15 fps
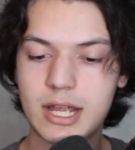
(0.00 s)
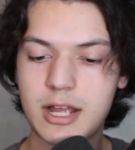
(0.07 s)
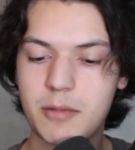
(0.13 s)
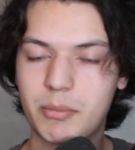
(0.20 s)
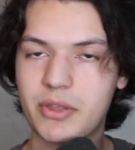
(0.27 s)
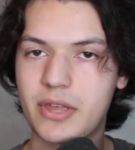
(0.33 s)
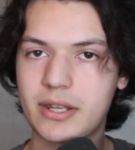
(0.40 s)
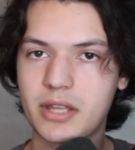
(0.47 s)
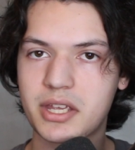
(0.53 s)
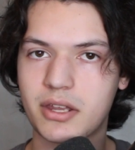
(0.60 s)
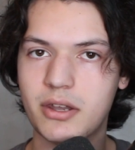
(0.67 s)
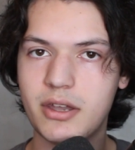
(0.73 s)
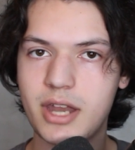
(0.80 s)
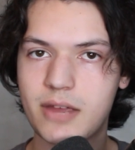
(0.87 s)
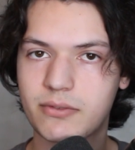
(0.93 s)
but then like
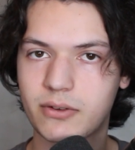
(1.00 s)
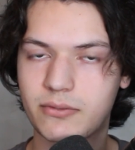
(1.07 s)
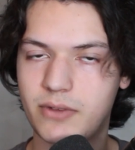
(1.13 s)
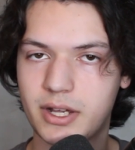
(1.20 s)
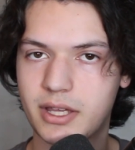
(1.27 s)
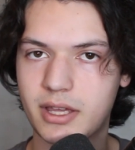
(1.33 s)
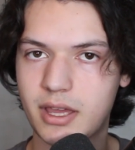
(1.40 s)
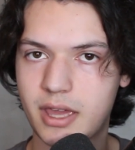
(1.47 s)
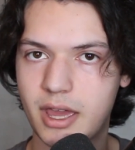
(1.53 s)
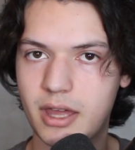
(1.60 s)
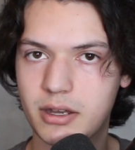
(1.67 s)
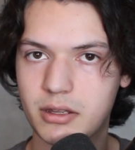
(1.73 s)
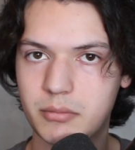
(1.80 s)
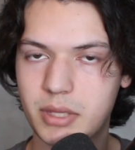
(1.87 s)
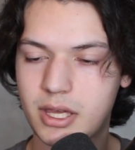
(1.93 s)
never fucking
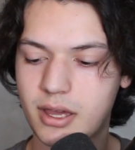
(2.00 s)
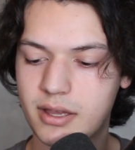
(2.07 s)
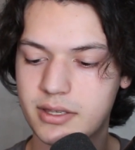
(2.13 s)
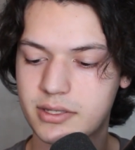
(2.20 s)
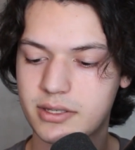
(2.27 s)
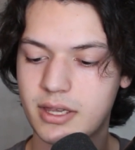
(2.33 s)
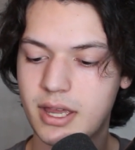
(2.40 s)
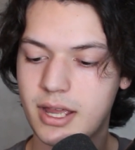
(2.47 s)
again, because